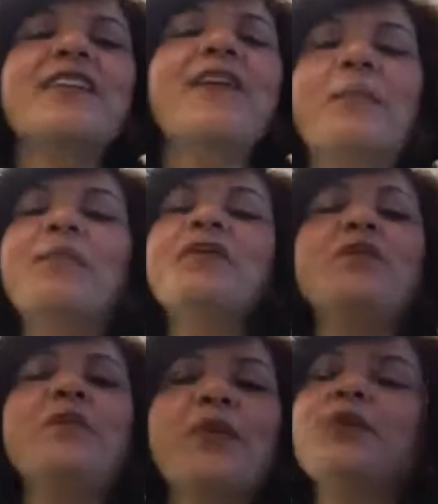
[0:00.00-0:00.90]
and humble
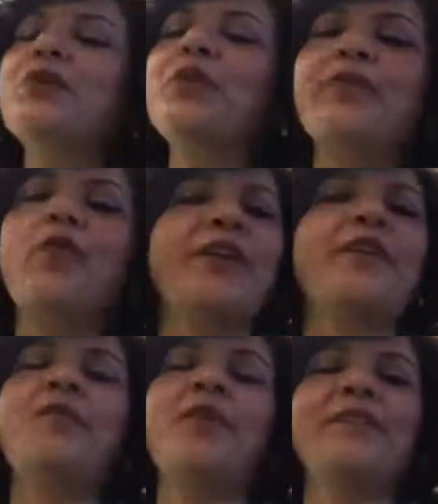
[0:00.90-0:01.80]
tribute to her
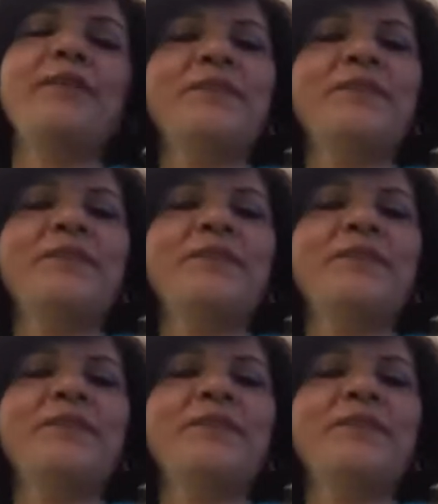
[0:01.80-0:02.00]
warrior brother.